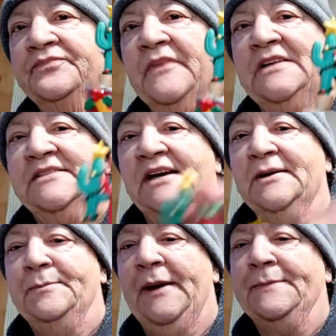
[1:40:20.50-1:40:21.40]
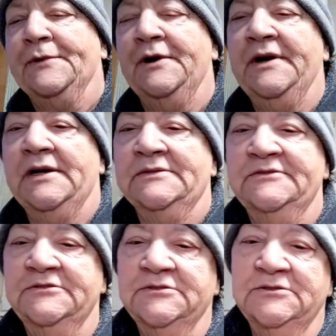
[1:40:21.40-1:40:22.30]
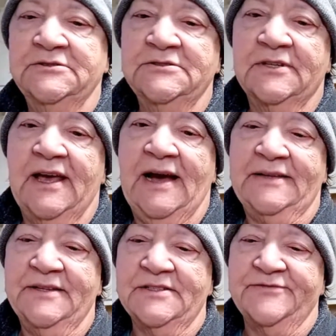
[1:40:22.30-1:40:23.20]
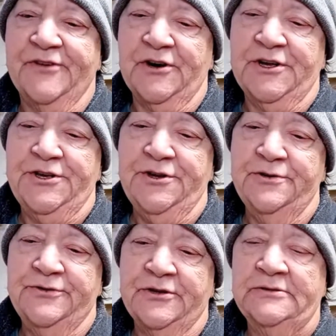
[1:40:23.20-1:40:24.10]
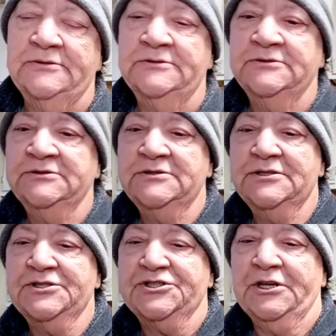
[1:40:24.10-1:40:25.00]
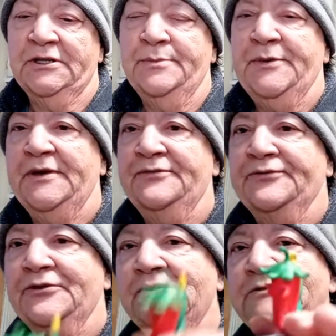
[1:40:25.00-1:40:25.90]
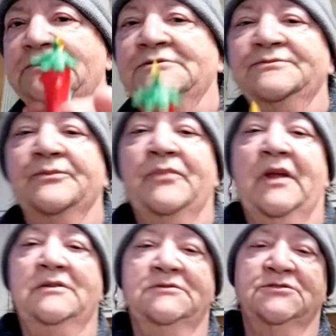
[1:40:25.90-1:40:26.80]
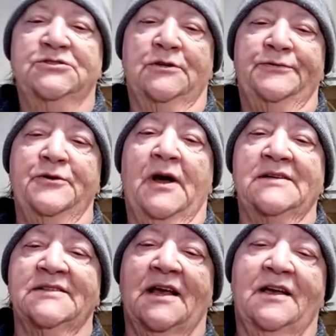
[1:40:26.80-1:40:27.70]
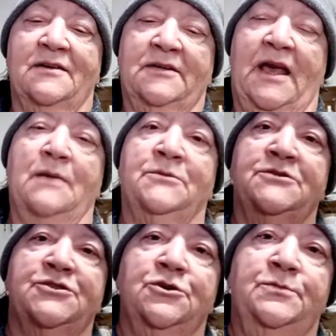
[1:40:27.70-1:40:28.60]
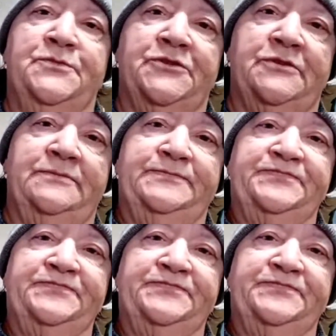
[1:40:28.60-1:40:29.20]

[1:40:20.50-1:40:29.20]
It's got a pepper and a cactus, very cute. Chili beef. So if you guys like Campbell's soups.